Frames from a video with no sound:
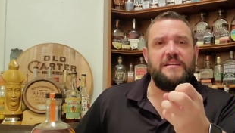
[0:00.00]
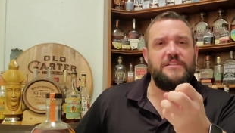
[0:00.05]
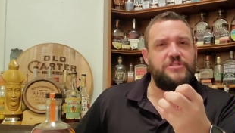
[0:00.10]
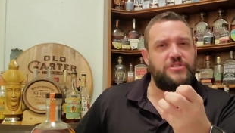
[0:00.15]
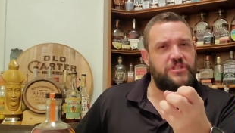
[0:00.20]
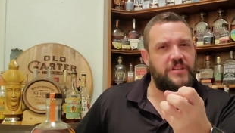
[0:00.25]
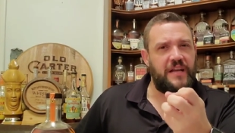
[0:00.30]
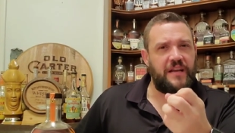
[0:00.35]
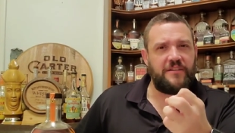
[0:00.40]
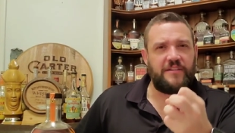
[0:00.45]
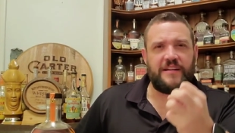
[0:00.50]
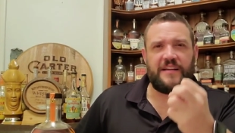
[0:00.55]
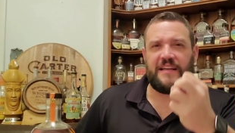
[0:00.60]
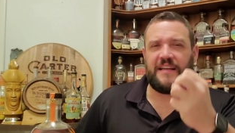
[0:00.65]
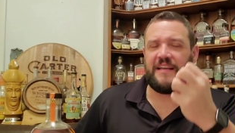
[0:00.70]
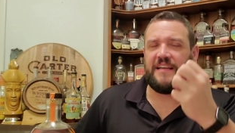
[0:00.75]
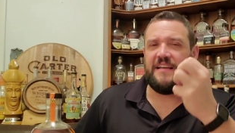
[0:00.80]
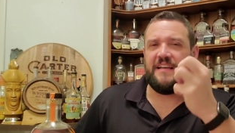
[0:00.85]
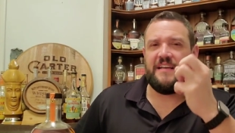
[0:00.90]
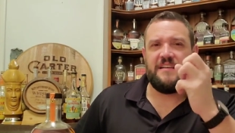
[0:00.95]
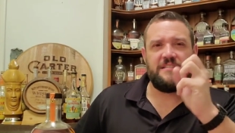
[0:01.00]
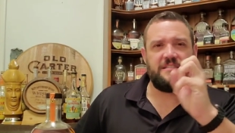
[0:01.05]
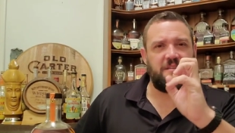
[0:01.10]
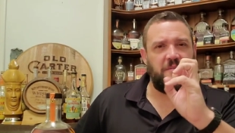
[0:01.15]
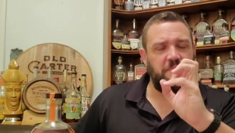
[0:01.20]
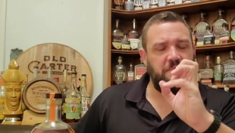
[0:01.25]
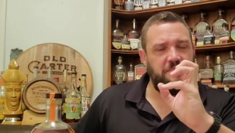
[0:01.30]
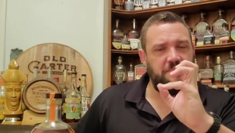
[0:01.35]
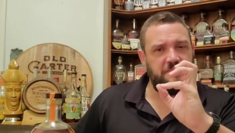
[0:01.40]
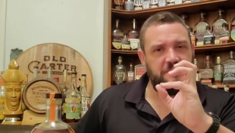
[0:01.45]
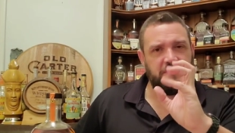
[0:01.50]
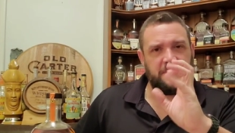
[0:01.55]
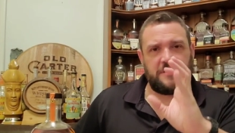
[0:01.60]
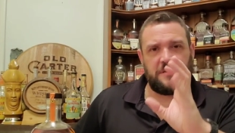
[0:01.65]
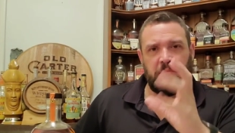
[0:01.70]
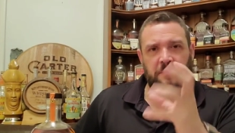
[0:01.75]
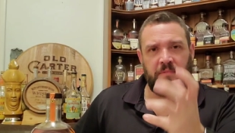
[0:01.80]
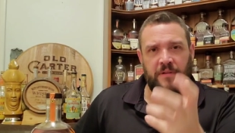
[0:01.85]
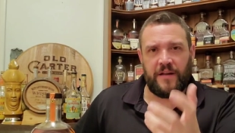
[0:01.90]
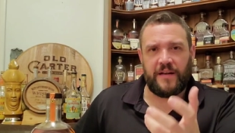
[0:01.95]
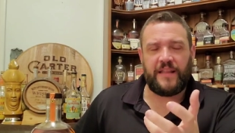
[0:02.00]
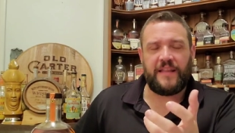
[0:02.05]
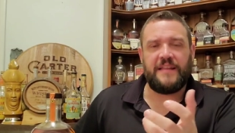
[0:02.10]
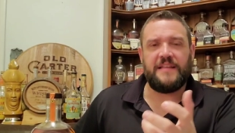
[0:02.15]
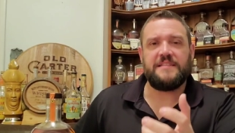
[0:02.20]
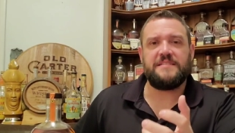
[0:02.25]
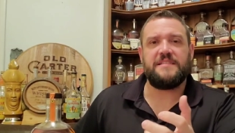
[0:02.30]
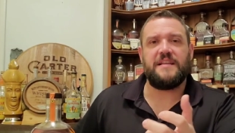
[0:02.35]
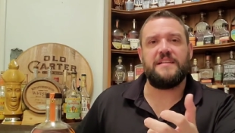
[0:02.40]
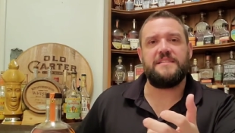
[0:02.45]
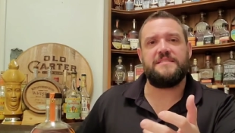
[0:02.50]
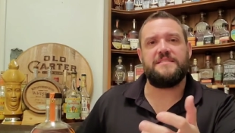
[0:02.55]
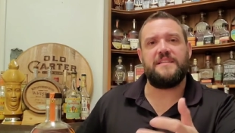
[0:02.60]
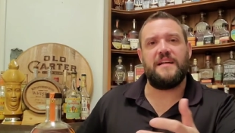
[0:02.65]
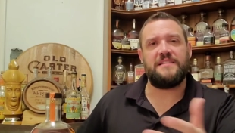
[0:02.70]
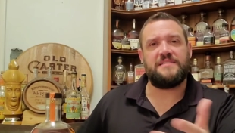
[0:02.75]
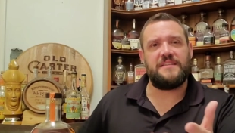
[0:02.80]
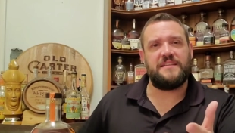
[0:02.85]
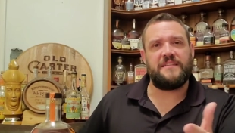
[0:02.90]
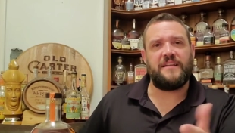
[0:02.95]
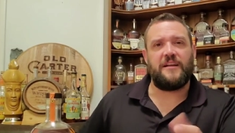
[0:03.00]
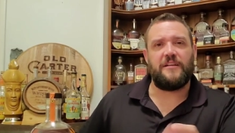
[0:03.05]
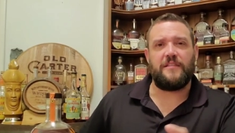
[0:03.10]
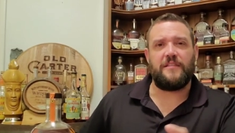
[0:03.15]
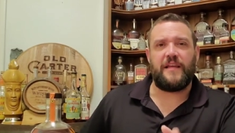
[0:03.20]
cherry, some some nuttiness that that's in there,